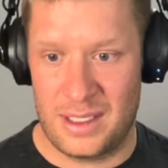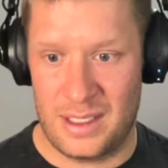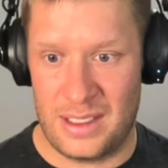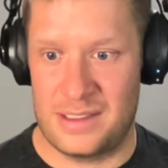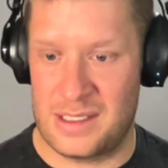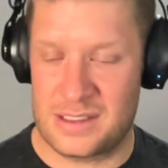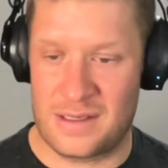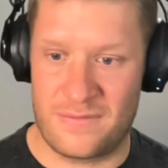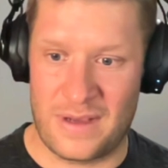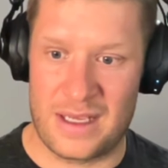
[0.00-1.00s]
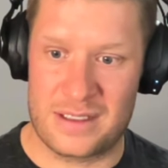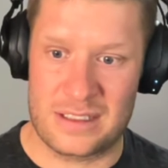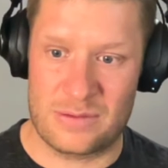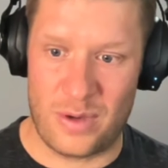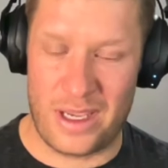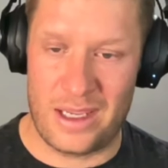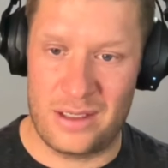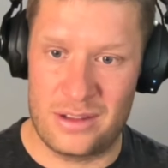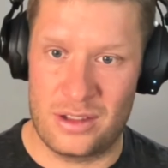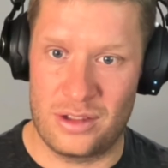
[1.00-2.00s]
easiest and fastest way
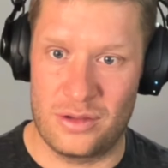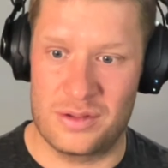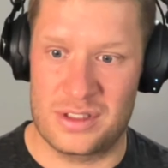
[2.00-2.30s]
to use